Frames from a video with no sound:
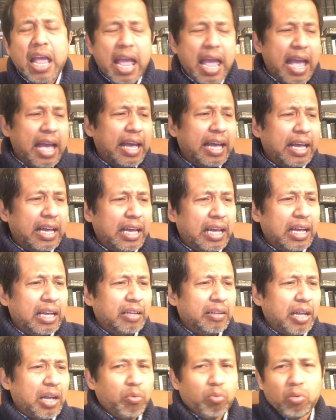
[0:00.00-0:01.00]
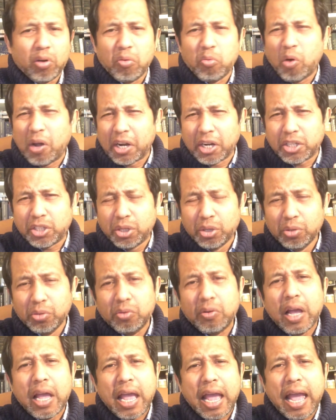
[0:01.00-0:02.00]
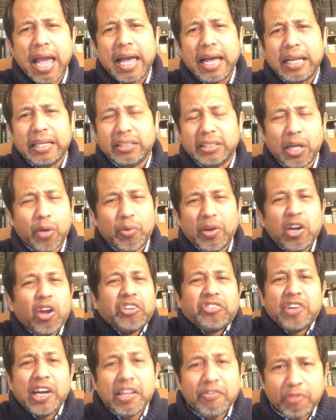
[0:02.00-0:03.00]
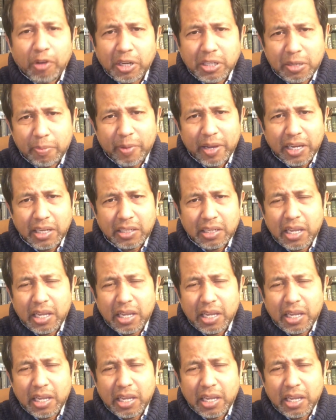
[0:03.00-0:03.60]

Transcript: one or two, and they were not ready for a debate.